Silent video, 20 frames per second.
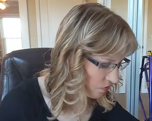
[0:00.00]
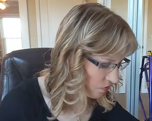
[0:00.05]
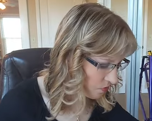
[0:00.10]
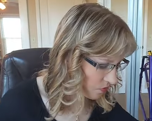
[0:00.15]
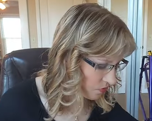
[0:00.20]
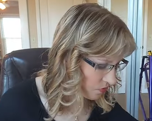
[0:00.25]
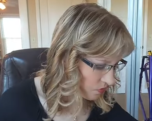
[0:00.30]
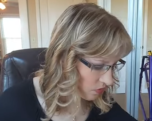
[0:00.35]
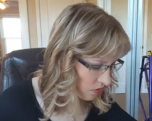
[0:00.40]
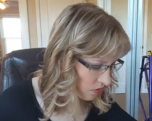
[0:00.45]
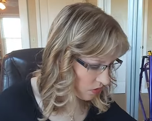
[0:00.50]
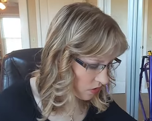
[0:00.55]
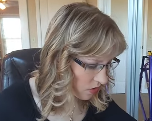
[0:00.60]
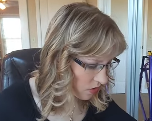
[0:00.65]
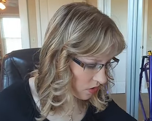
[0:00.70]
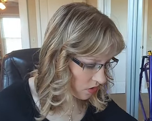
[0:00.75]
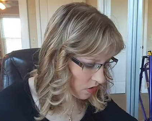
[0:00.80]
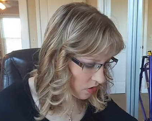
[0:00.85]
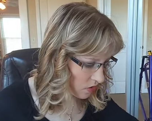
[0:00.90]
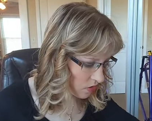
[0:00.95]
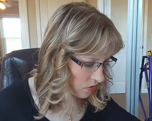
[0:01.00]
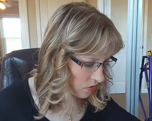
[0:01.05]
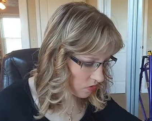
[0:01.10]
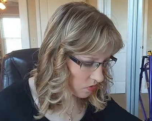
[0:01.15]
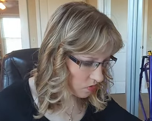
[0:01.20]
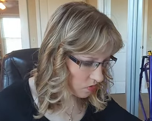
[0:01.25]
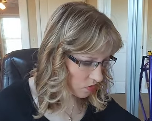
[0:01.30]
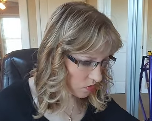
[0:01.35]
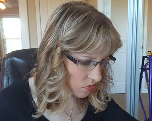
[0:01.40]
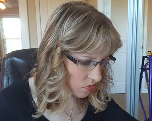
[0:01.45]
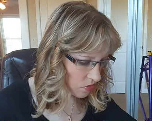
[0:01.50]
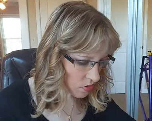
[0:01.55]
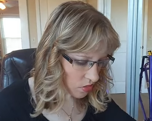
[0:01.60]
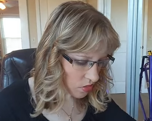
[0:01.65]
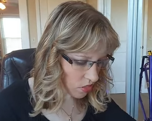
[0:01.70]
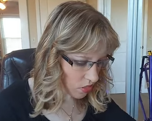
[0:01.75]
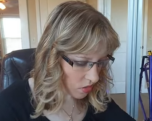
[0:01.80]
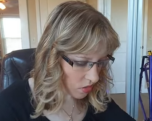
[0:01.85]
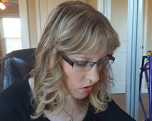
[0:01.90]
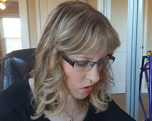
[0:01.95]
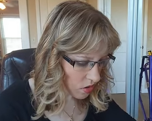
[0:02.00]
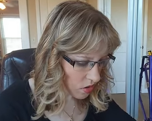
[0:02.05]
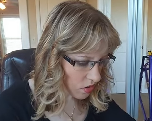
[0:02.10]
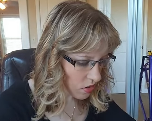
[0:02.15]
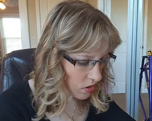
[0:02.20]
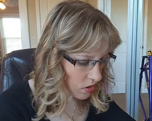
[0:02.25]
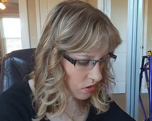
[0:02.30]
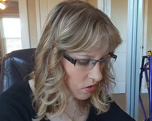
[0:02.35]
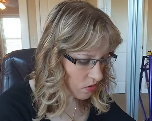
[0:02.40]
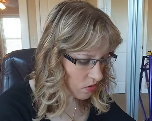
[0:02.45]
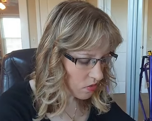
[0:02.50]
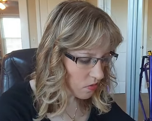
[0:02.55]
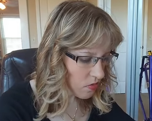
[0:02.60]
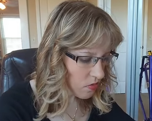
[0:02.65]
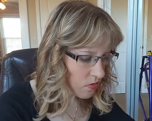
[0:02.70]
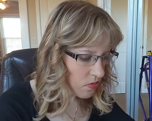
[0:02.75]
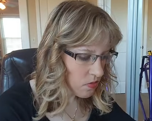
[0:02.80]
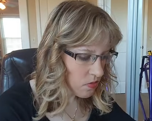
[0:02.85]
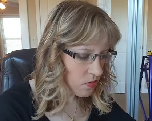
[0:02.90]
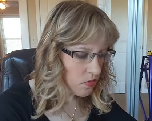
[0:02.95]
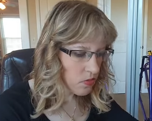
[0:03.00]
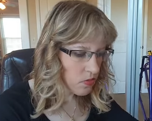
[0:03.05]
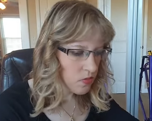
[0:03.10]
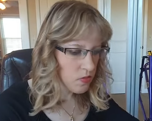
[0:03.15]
(silence)